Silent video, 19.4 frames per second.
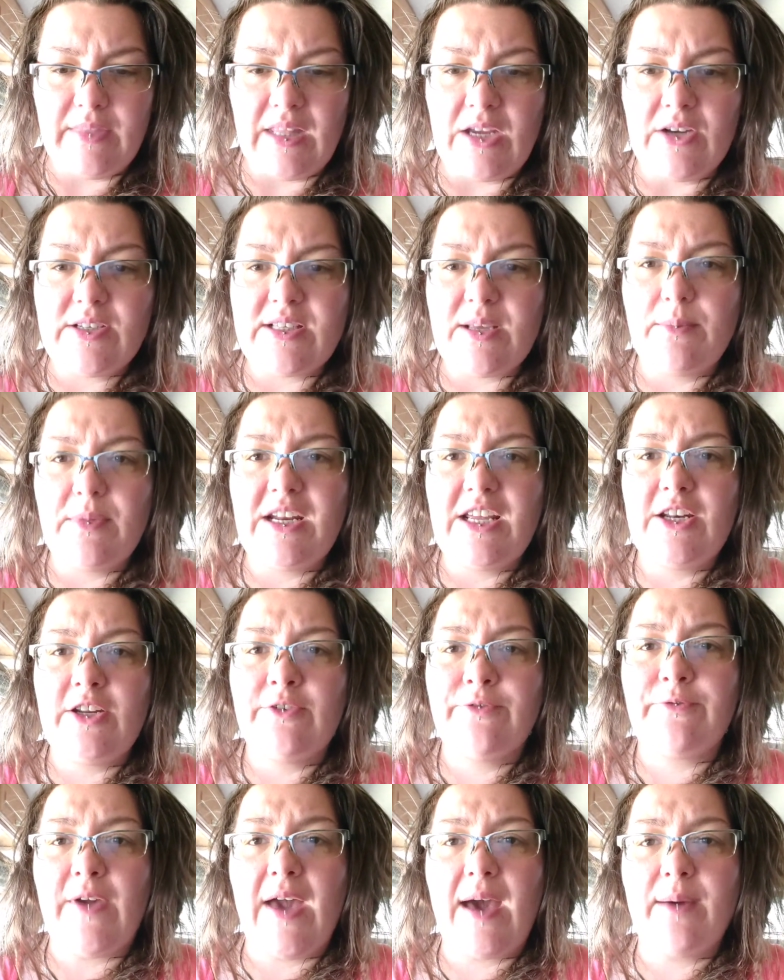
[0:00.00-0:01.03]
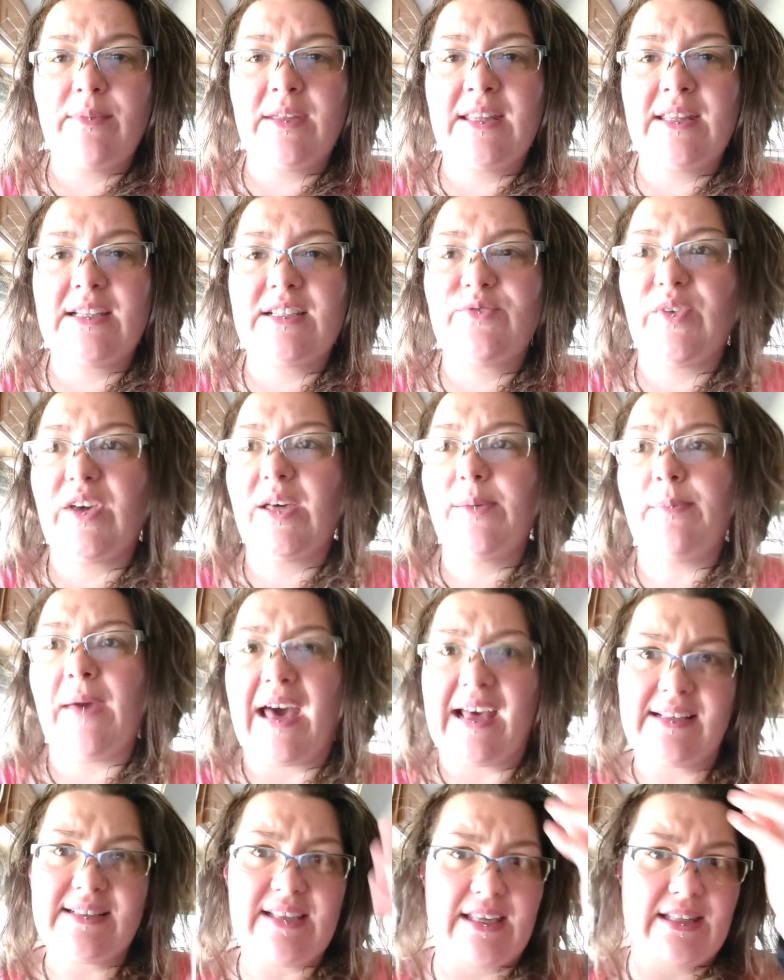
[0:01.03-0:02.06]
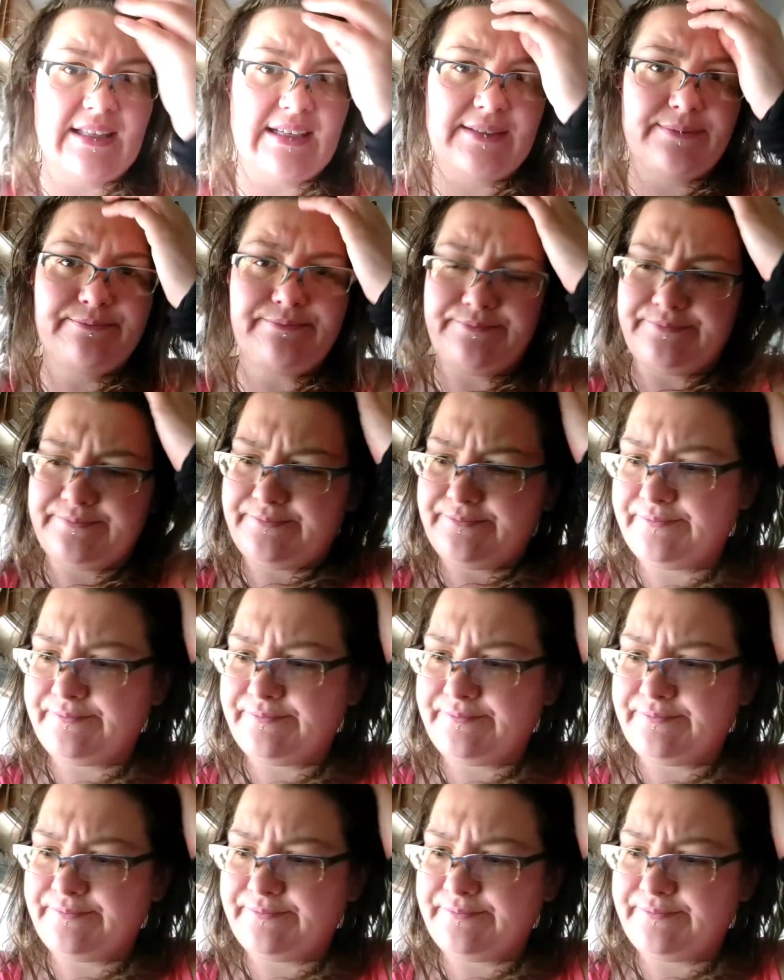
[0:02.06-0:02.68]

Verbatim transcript: There's somebody in your family that's very masculine.